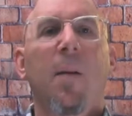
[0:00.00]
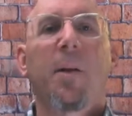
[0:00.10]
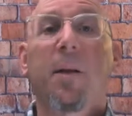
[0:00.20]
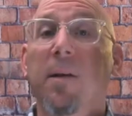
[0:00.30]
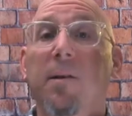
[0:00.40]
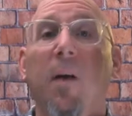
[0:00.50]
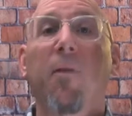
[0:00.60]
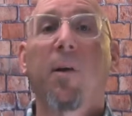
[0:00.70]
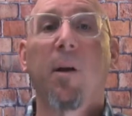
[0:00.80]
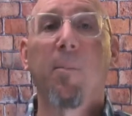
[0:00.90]
because of
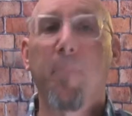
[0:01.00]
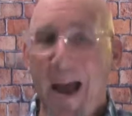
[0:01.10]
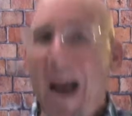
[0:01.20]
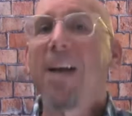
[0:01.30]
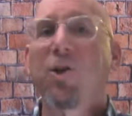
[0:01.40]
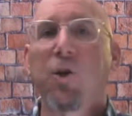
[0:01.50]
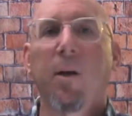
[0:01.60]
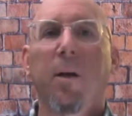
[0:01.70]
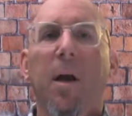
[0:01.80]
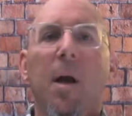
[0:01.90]
the
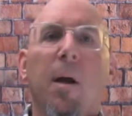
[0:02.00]
compassion